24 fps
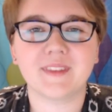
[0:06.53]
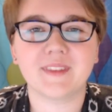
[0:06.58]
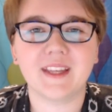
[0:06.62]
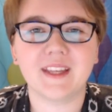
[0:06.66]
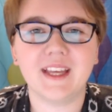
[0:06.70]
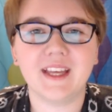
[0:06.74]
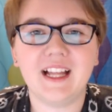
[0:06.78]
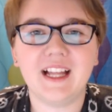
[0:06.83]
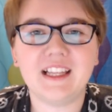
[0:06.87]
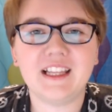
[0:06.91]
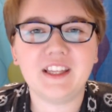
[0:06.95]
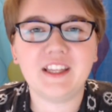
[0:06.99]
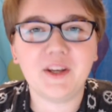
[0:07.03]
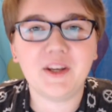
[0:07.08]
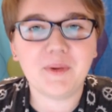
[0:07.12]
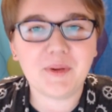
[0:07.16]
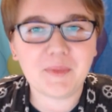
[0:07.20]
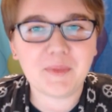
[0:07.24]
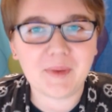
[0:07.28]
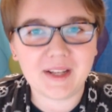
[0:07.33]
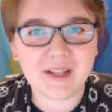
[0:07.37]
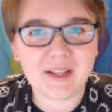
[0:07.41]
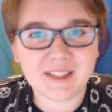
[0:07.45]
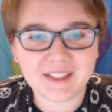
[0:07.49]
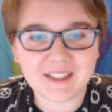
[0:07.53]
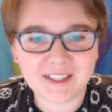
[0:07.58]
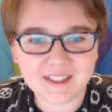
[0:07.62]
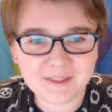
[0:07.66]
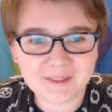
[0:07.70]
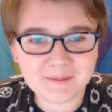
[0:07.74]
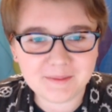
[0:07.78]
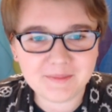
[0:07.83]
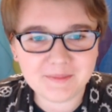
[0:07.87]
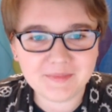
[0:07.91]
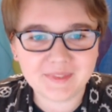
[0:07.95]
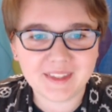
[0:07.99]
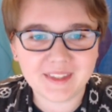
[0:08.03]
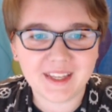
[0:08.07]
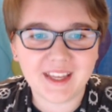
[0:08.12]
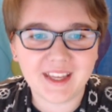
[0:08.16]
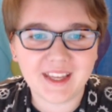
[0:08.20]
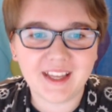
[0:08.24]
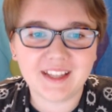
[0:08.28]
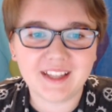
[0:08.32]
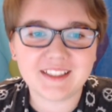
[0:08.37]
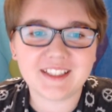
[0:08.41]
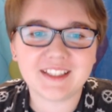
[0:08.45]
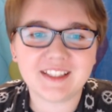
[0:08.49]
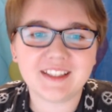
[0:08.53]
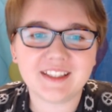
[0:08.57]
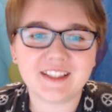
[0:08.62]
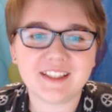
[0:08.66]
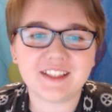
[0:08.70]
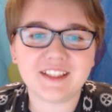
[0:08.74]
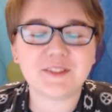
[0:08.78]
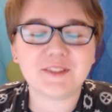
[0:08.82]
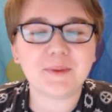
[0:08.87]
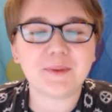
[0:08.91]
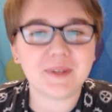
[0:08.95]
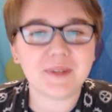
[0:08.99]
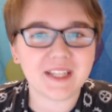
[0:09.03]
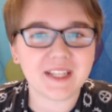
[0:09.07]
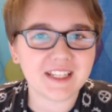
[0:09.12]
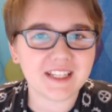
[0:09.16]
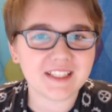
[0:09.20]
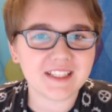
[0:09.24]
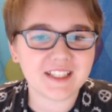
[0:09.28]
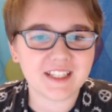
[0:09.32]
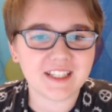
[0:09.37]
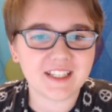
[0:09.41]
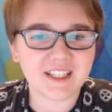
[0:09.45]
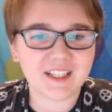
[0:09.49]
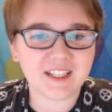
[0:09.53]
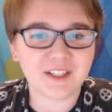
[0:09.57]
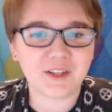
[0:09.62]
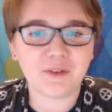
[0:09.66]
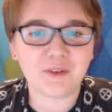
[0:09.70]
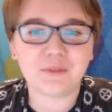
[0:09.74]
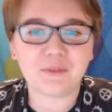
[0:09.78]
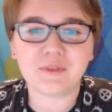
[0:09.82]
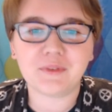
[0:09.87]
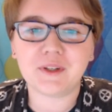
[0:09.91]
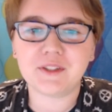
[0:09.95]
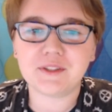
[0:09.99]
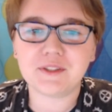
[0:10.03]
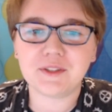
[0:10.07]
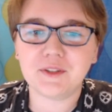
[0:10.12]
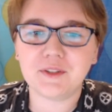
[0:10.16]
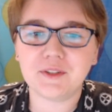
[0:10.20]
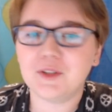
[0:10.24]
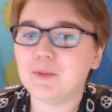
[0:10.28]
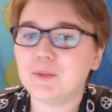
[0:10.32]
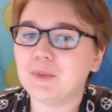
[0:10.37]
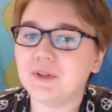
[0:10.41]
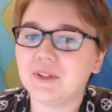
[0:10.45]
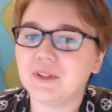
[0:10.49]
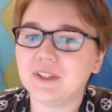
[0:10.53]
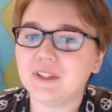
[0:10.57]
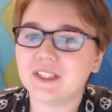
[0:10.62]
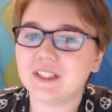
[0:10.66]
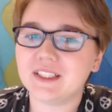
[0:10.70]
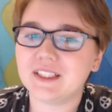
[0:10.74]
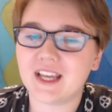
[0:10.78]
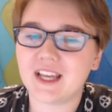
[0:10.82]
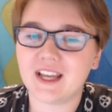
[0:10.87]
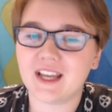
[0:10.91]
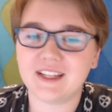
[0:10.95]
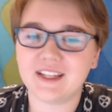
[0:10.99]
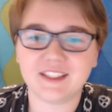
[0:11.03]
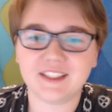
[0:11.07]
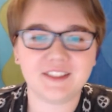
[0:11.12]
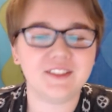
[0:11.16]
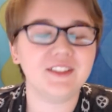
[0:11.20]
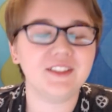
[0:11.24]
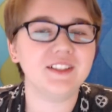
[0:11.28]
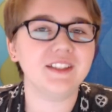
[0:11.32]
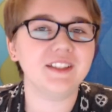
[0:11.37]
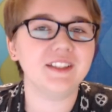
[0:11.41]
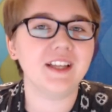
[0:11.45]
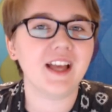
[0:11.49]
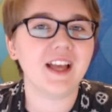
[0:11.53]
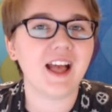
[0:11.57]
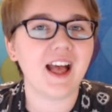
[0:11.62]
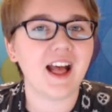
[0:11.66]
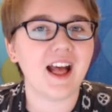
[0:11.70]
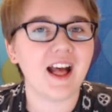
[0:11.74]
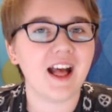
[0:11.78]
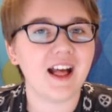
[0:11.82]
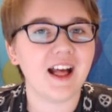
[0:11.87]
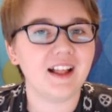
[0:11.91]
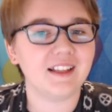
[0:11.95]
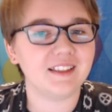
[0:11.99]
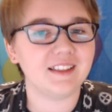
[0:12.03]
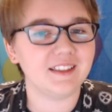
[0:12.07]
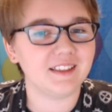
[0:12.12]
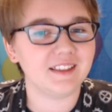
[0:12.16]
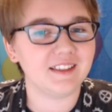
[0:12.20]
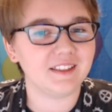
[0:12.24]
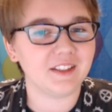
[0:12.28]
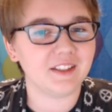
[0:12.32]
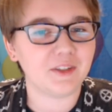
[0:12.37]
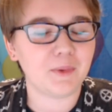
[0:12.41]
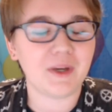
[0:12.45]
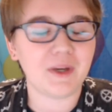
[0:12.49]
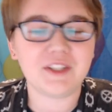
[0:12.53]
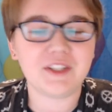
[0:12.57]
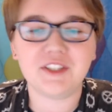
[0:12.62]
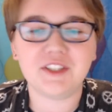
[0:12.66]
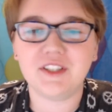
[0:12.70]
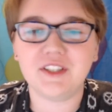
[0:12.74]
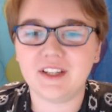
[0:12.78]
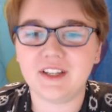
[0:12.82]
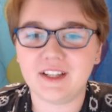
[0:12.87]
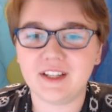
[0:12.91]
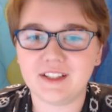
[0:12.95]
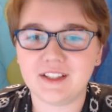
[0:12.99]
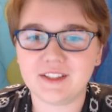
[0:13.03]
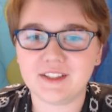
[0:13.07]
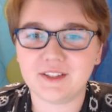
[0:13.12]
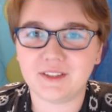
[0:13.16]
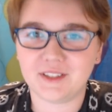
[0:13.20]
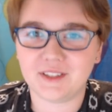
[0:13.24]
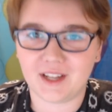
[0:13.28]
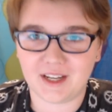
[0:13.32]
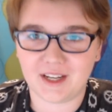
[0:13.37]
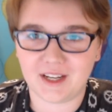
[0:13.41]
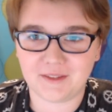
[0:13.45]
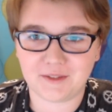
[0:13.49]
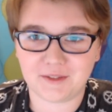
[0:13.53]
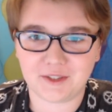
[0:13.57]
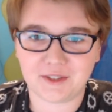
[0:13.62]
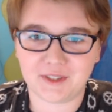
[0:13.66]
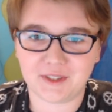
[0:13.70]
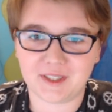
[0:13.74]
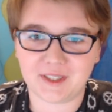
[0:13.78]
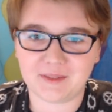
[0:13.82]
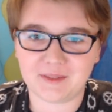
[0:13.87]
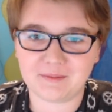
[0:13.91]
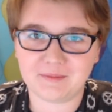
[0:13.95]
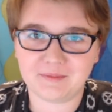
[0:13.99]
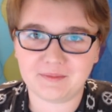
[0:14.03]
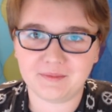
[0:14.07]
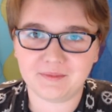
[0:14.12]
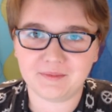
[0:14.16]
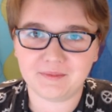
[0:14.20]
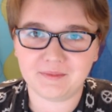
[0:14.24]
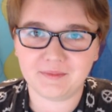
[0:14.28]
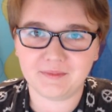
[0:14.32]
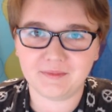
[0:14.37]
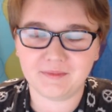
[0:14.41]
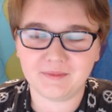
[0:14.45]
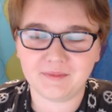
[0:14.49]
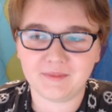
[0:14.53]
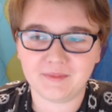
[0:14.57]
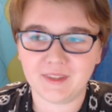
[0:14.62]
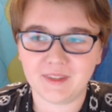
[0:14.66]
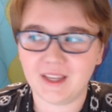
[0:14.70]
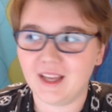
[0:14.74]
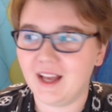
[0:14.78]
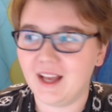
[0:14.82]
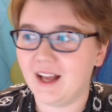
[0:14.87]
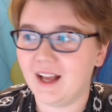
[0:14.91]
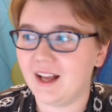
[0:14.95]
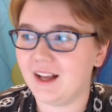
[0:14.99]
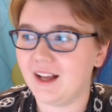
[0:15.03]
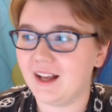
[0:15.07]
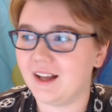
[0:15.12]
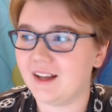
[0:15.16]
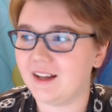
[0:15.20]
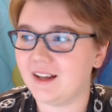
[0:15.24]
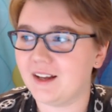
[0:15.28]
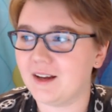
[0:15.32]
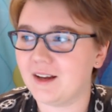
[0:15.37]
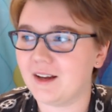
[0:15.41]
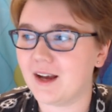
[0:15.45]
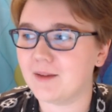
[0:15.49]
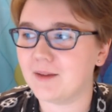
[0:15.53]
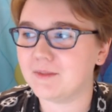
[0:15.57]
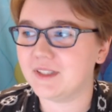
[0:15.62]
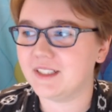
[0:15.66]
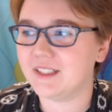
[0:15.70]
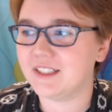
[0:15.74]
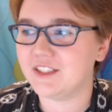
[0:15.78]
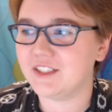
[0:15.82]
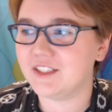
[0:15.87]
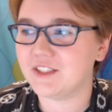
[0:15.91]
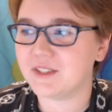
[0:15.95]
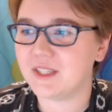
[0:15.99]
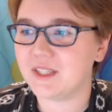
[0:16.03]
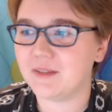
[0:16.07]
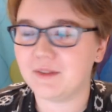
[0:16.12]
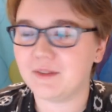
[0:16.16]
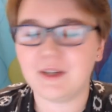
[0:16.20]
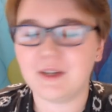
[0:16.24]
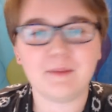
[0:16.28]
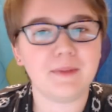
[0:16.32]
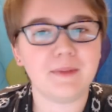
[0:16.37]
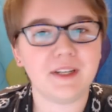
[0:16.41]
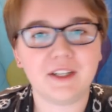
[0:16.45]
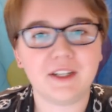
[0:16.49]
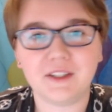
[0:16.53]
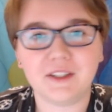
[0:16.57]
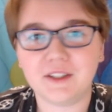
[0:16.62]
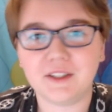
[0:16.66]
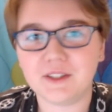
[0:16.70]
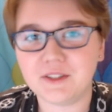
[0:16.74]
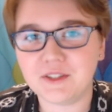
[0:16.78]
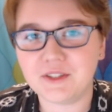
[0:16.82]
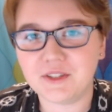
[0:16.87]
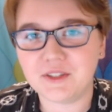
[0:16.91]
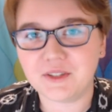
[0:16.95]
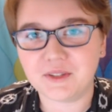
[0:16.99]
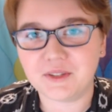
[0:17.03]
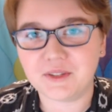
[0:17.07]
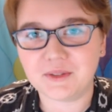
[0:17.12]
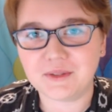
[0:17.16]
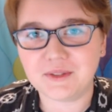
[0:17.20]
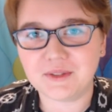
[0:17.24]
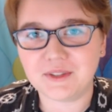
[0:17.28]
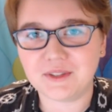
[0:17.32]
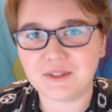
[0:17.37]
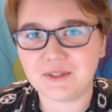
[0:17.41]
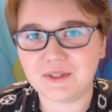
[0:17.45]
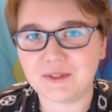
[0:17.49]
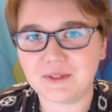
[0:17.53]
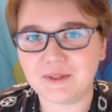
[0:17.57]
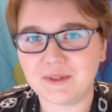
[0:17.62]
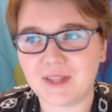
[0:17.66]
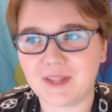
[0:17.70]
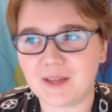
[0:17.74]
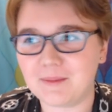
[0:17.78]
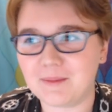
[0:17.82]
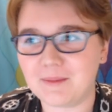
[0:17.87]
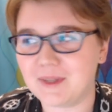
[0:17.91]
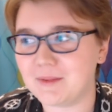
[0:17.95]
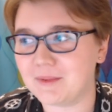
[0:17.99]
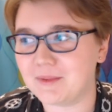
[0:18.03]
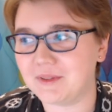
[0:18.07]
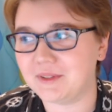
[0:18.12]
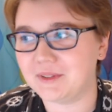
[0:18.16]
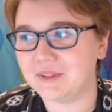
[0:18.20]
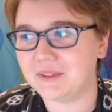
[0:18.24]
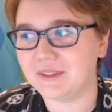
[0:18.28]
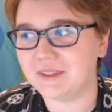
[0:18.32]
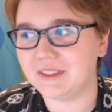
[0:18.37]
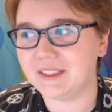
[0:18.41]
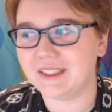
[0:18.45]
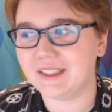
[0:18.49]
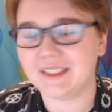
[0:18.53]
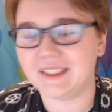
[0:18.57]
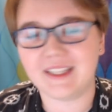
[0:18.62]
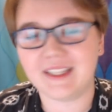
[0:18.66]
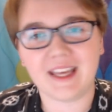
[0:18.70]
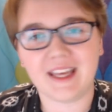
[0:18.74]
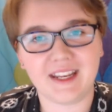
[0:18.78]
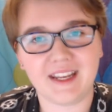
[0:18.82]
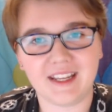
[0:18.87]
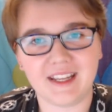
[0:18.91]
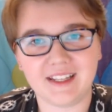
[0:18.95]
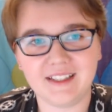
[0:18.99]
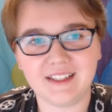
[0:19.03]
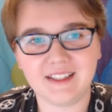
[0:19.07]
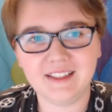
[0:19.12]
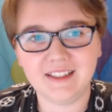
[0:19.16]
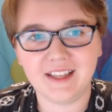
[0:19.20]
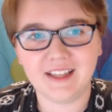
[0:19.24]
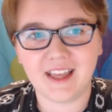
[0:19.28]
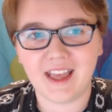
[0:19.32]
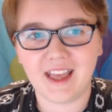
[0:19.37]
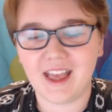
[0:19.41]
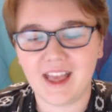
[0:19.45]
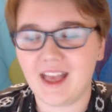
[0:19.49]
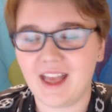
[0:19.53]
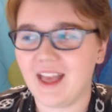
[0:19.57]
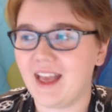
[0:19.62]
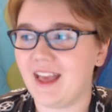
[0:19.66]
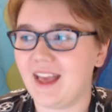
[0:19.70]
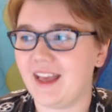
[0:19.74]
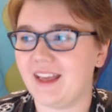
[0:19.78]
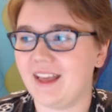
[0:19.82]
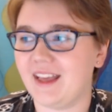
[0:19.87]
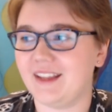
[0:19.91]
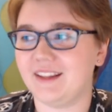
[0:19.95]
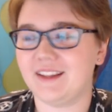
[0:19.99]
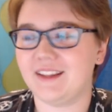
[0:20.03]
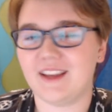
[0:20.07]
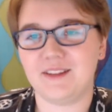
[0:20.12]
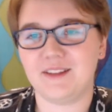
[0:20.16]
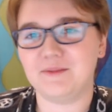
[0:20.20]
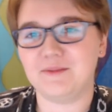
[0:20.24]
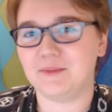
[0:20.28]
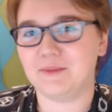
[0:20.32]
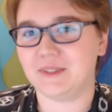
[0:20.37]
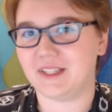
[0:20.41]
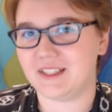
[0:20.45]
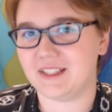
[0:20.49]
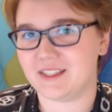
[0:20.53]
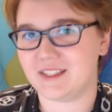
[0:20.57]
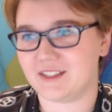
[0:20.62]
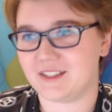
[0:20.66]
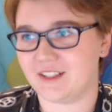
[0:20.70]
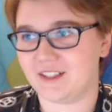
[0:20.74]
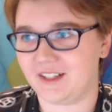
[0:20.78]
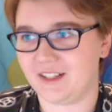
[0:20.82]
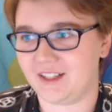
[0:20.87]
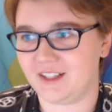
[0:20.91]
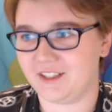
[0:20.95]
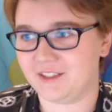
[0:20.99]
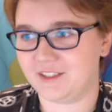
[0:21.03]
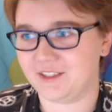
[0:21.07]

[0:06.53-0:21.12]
Hello and welcome to the 2018 First Global Technical Question and Answer live stream. I'm going to just give it a minute or two to let people get in, and then we'll get started.